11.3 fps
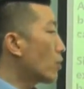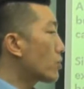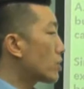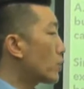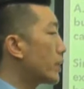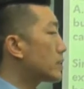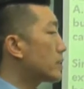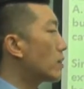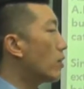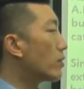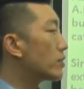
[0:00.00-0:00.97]
earthquakes
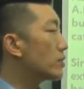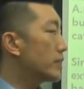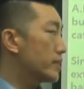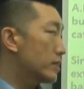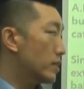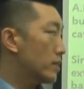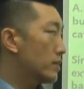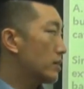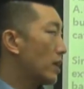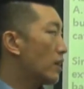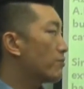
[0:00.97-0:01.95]
and other
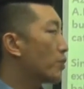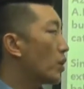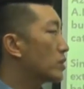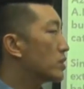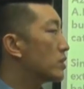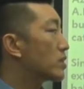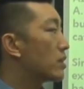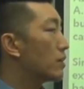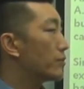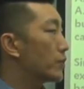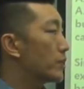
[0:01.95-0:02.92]
incidents have brought
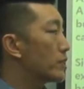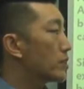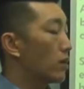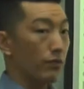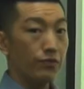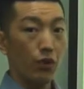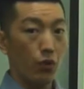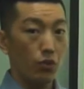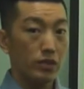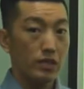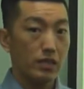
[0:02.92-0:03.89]
discoveries of the
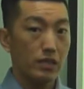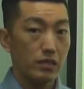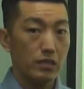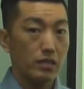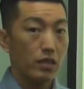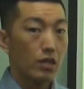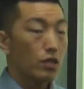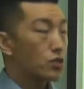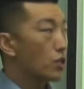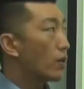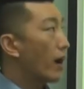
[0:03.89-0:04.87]
old cities.
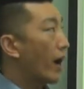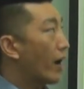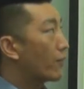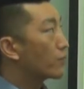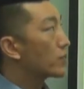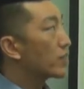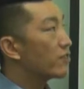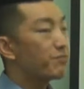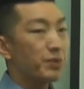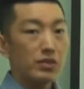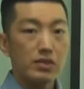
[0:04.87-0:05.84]
So after they
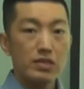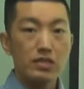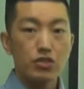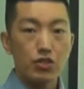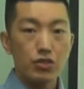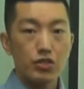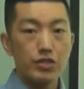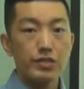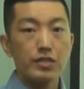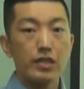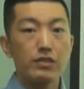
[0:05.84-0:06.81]
built these
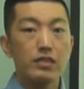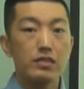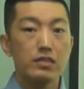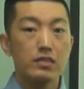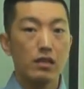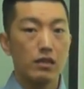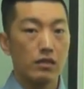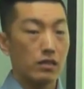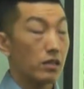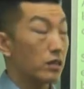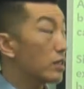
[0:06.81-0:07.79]
churches and these
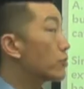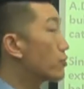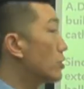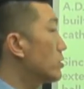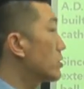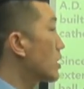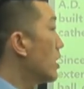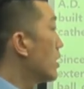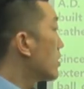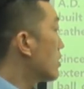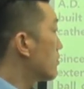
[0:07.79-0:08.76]
cathedrals,
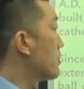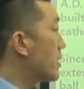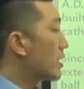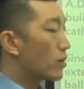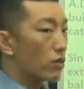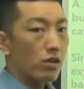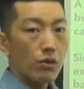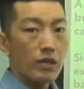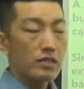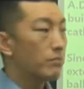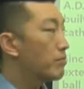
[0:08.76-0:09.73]
there have been many
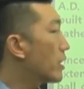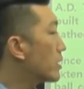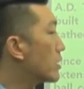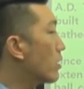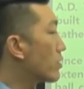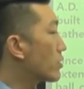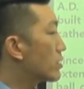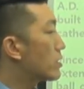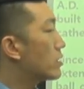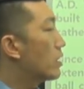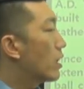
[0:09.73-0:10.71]
earthquakes and many
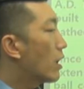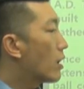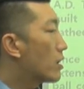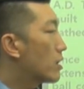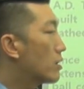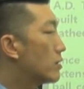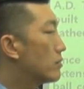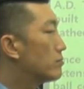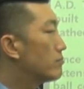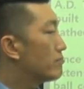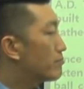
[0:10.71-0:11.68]
other
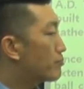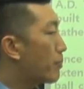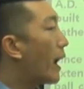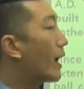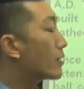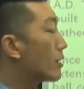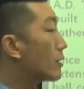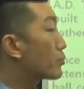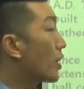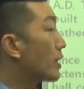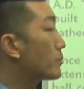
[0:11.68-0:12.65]

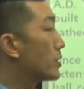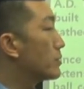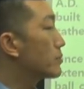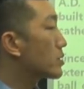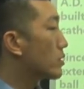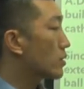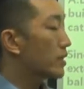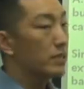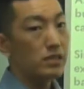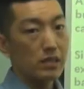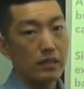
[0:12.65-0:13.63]
problems or
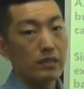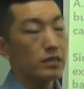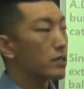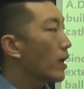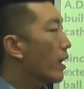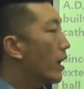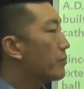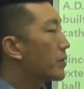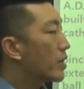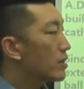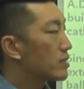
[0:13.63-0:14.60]
incidents, and
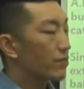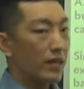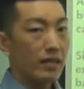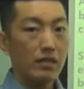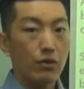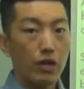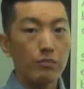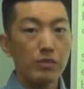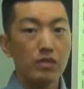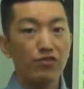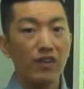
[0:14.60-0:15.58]
because of that, they're
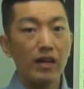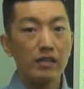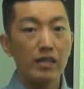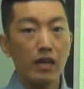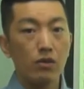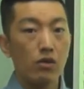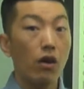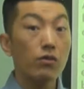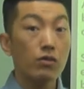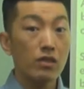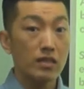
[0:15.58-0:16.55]
able to find out
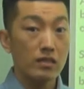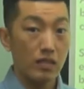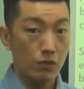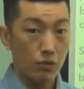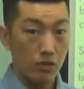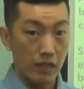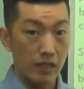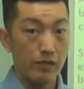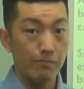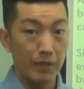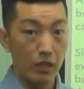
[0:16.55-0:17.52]
other things that were
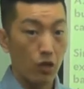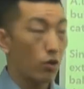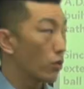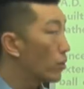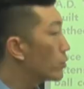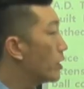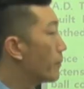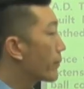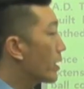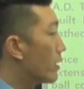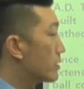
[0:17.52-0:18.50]
hidden
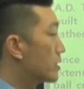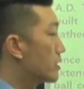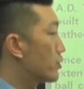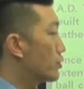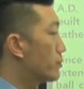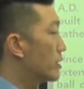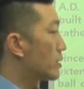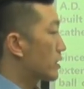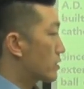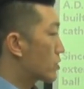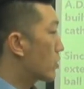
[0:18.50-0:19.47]
below these new
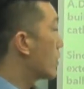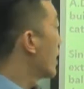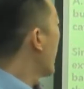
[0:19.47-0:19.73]
buildings. So